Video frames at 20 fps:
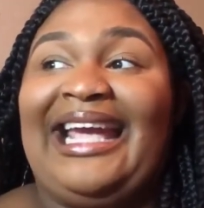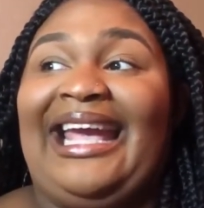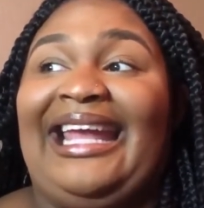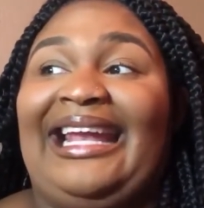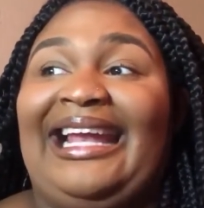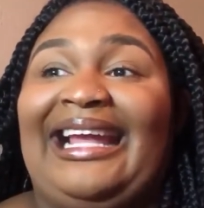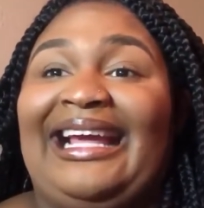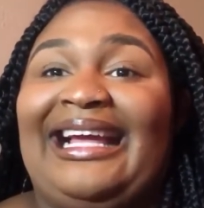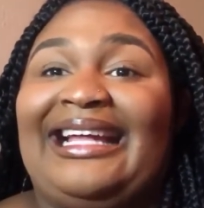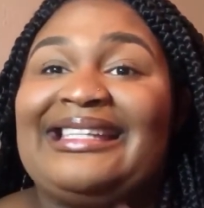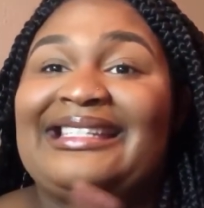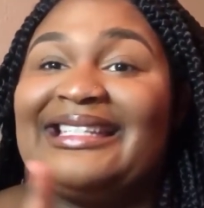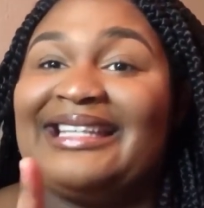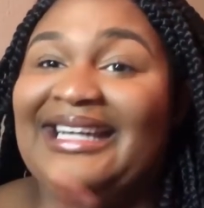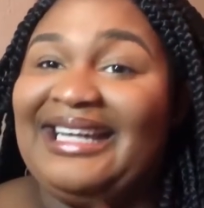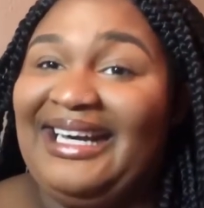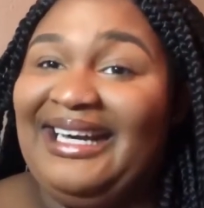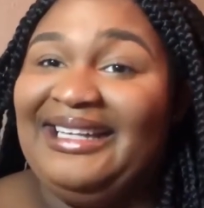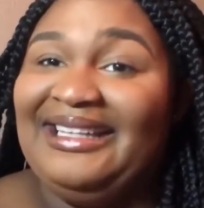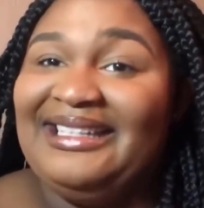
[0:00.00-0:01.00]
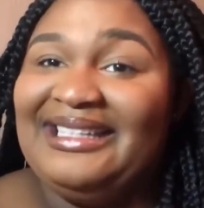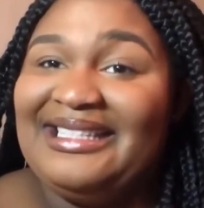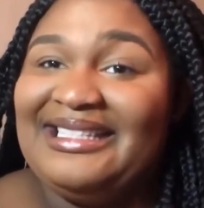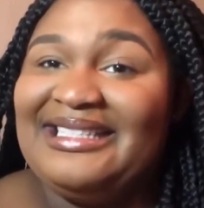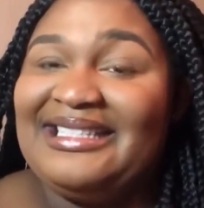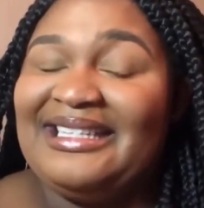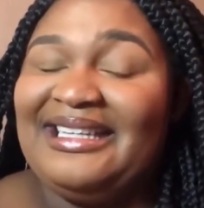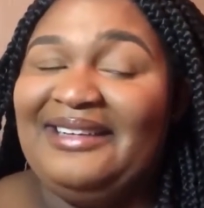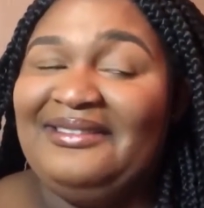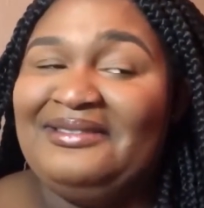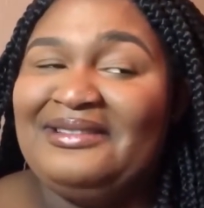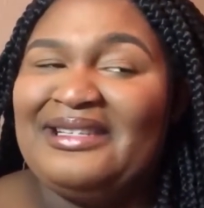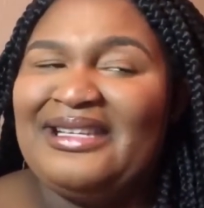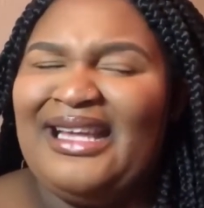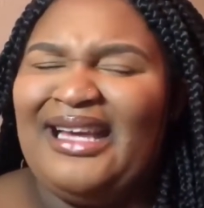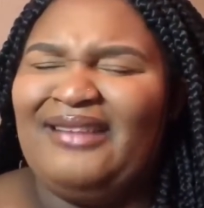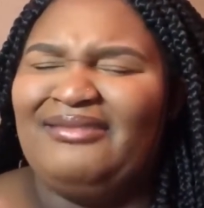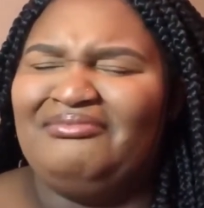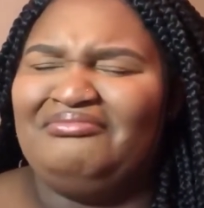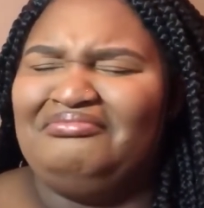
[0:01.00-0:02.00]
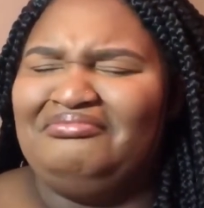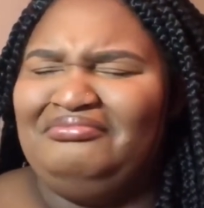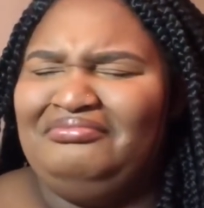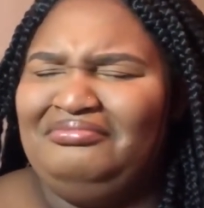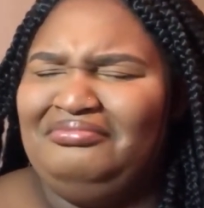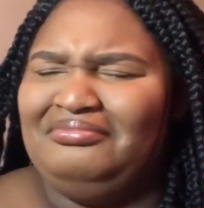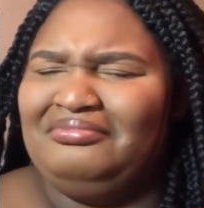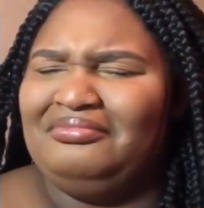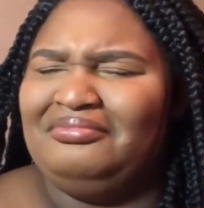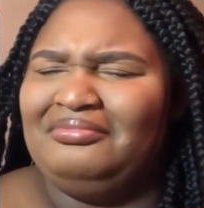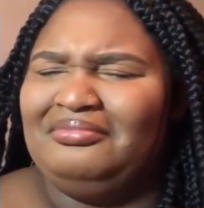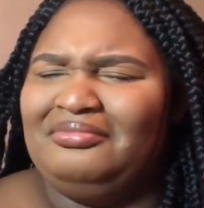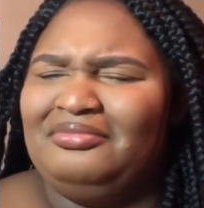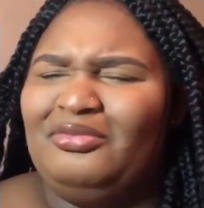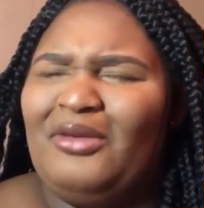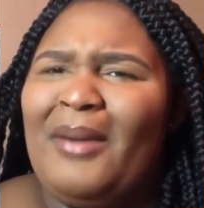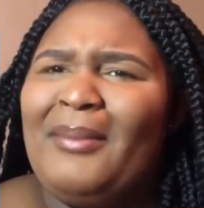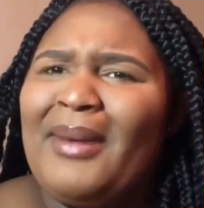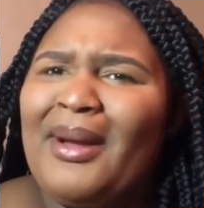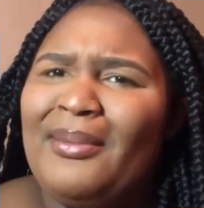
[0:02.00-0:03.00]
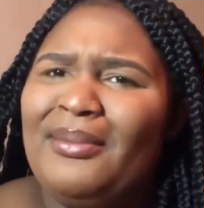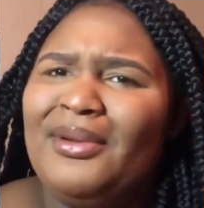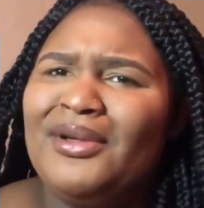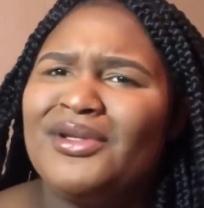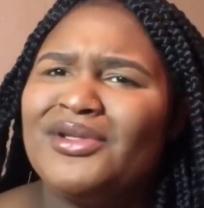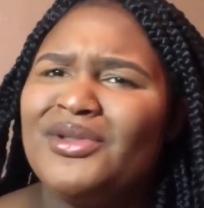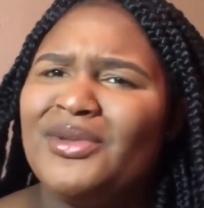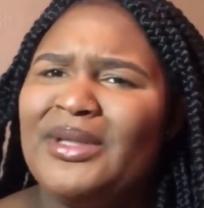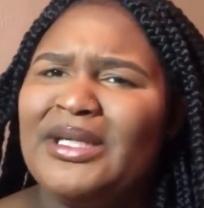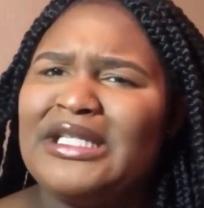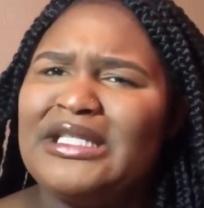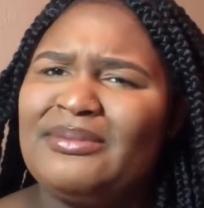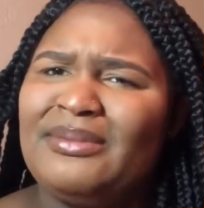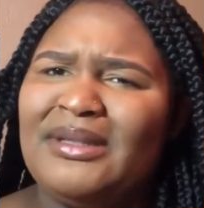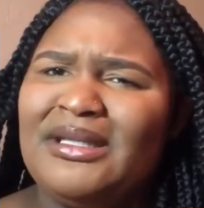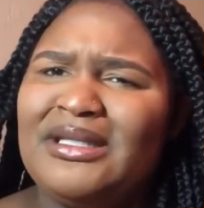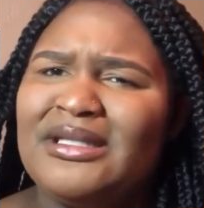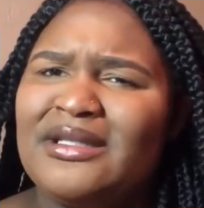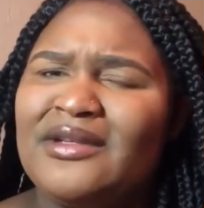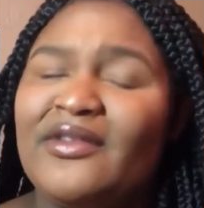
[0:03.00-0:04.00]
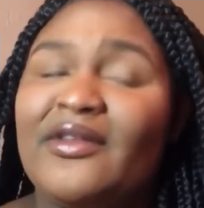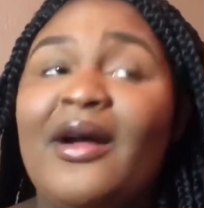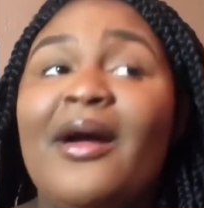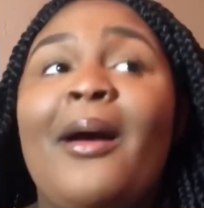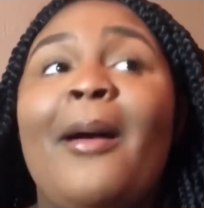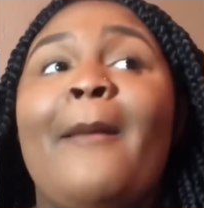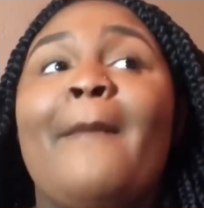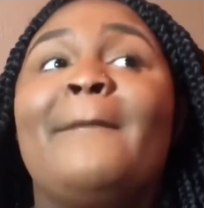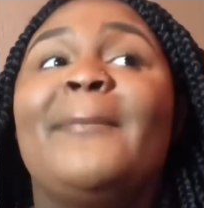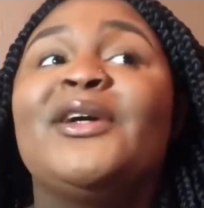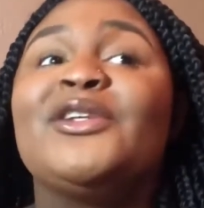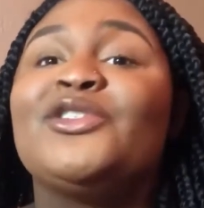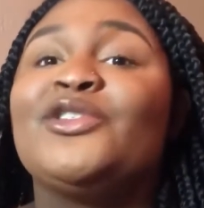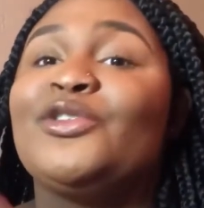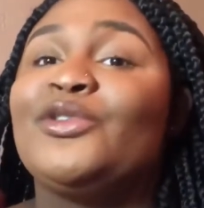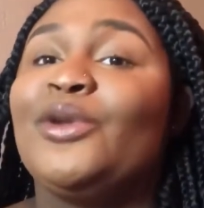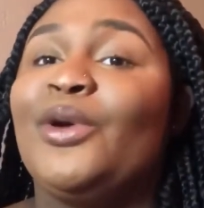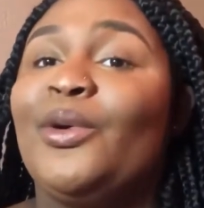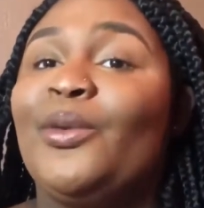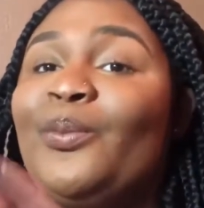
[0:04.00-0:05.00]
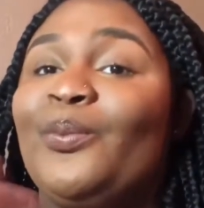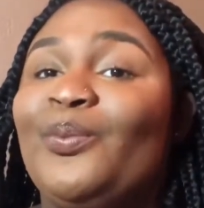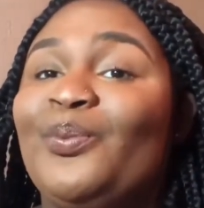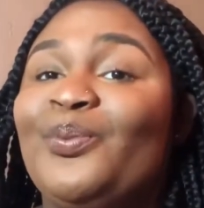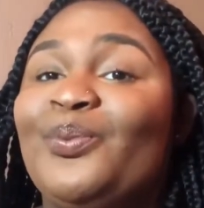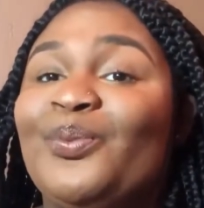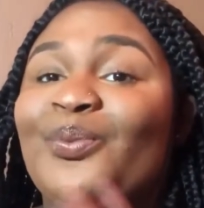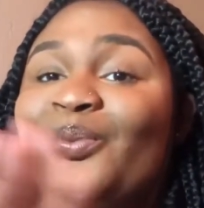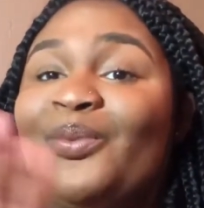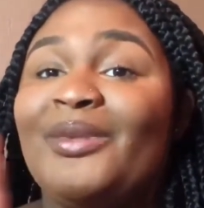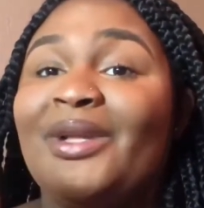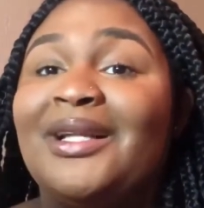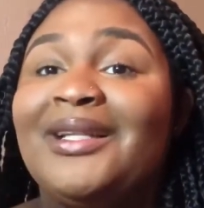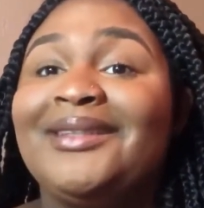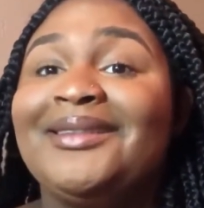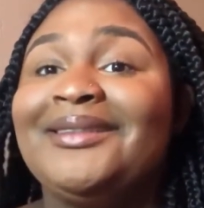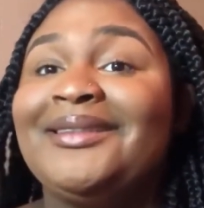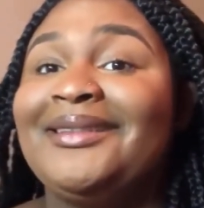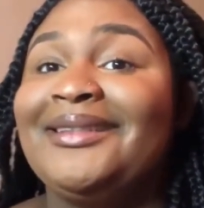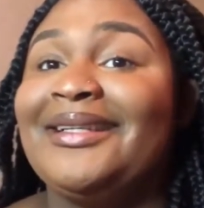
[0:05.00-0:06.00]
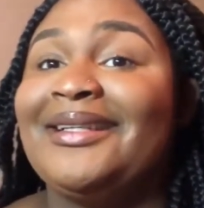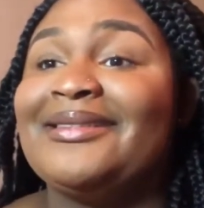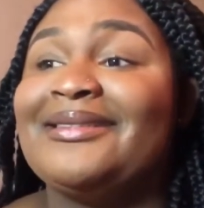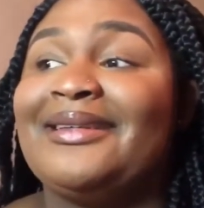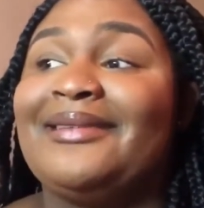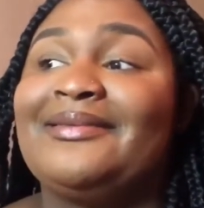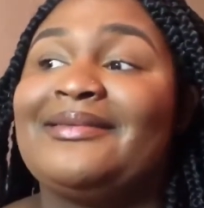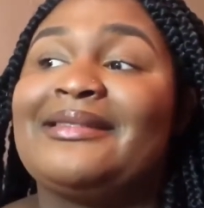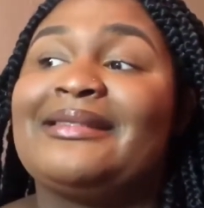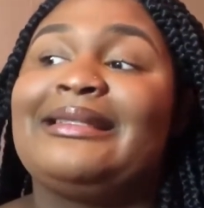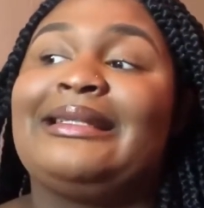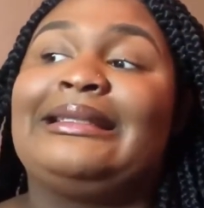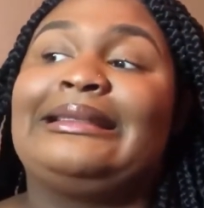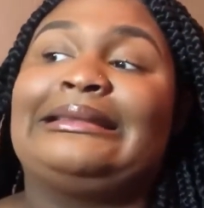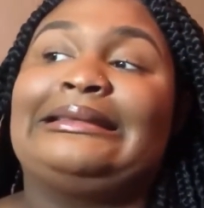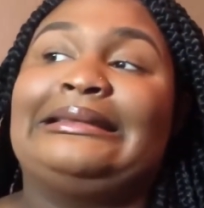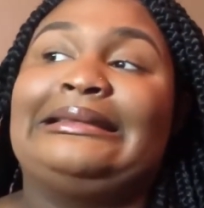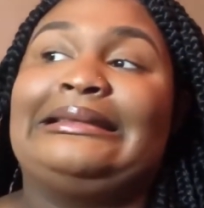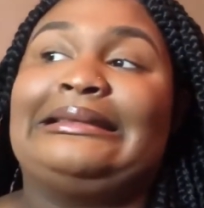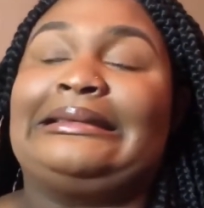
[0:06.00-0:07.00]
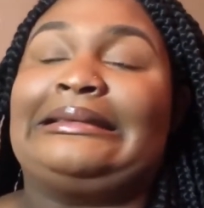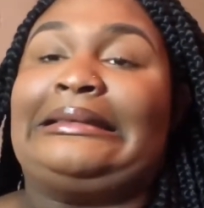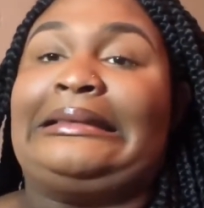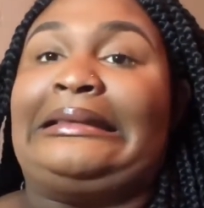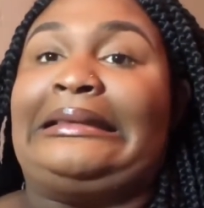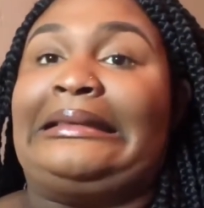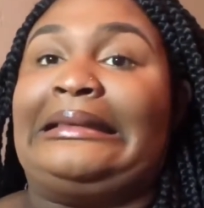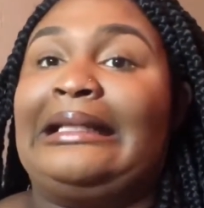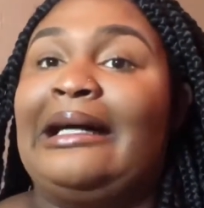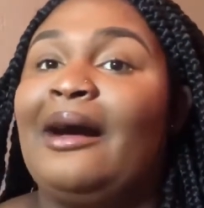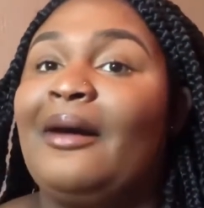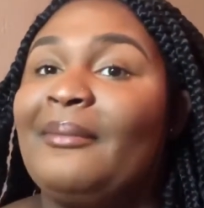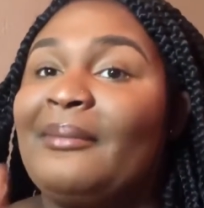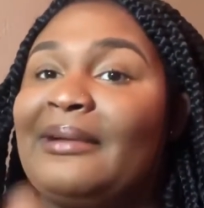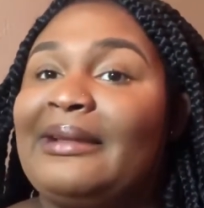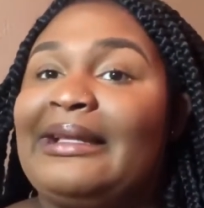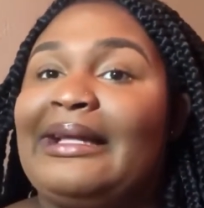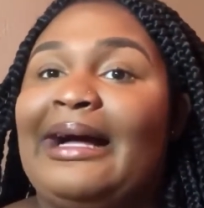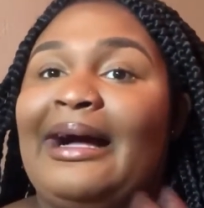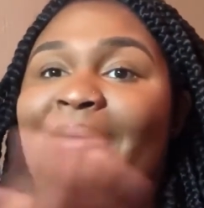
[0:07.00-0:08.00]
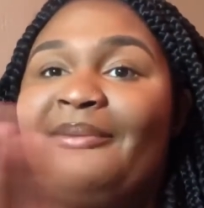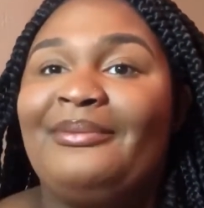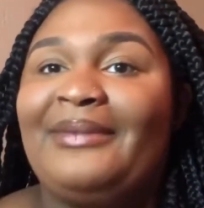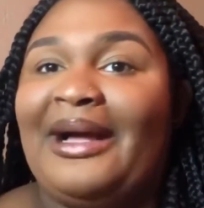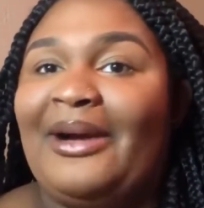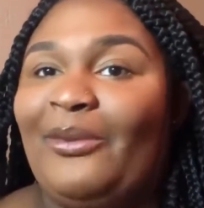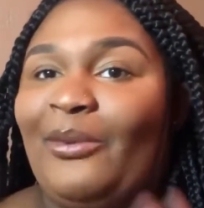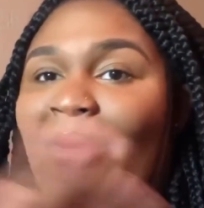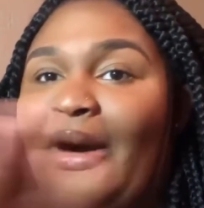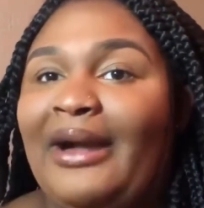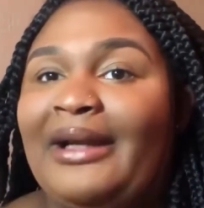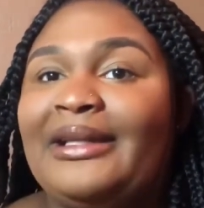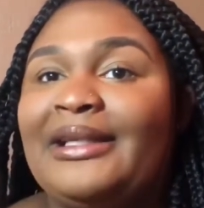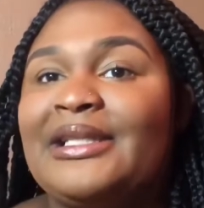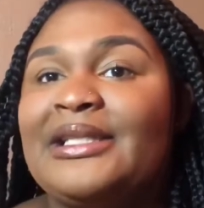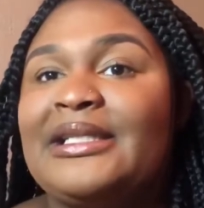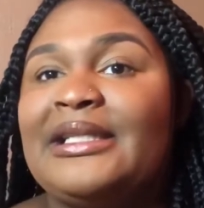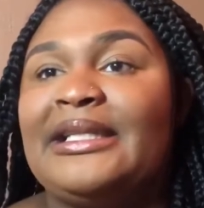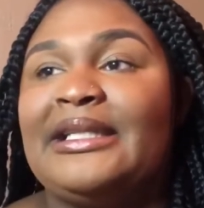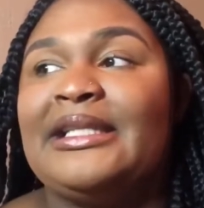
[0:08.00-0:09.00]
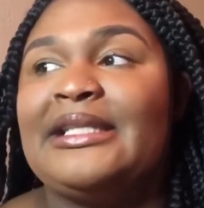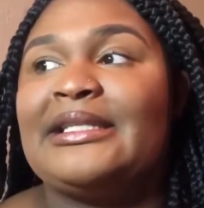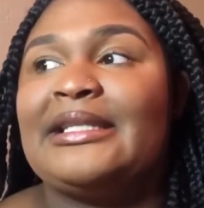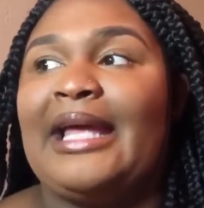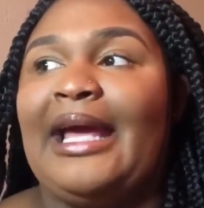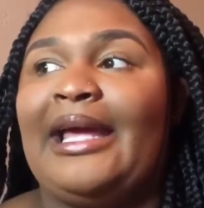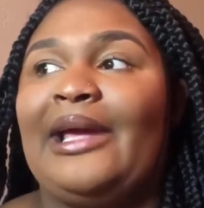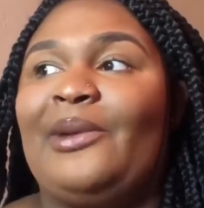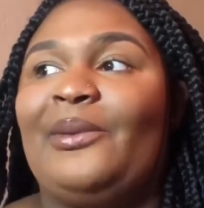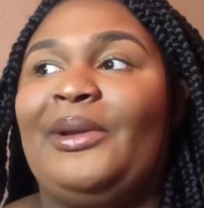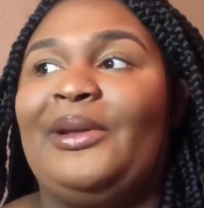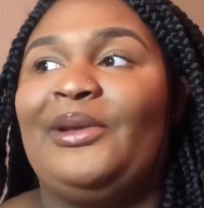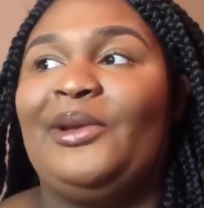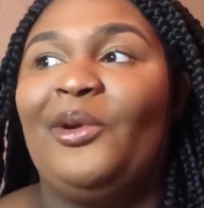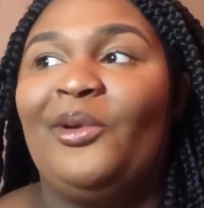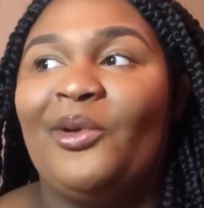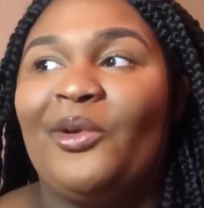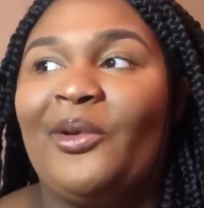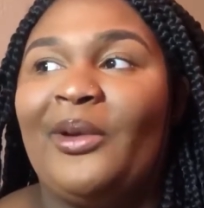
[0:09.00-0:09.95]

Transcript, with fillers: And I got to college and I was like, mm, why my books so expensive? But you know, that's how I was like, Ugh. I'm glad I'm not walking into this like with no